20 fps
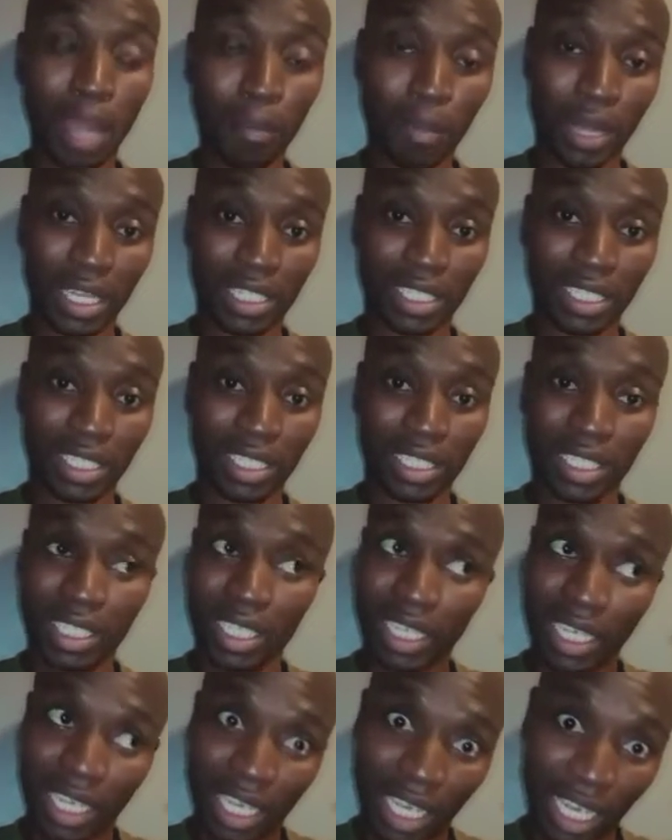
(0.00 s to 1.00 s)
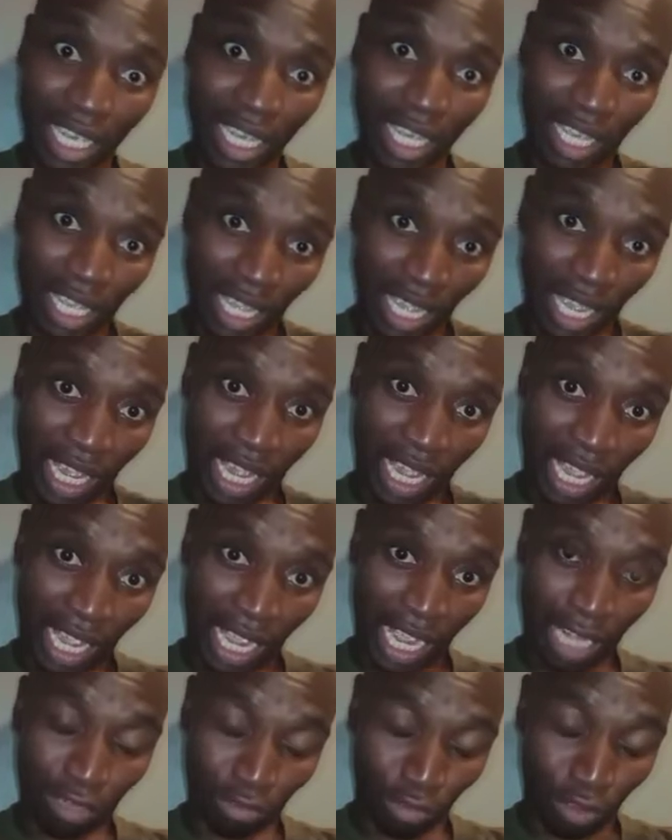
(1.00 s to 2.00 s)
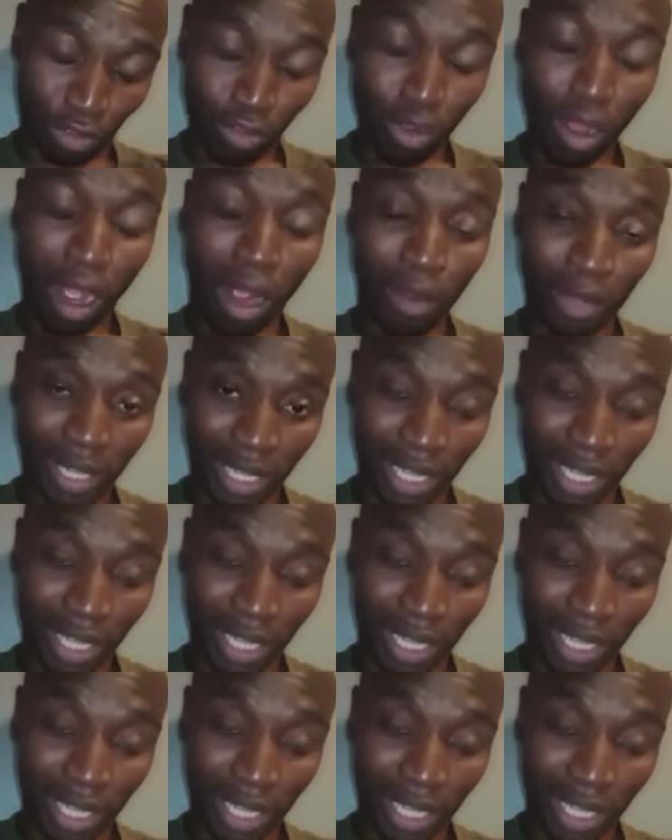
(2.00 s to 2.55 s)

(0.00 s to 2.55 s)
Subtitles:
But I do not know how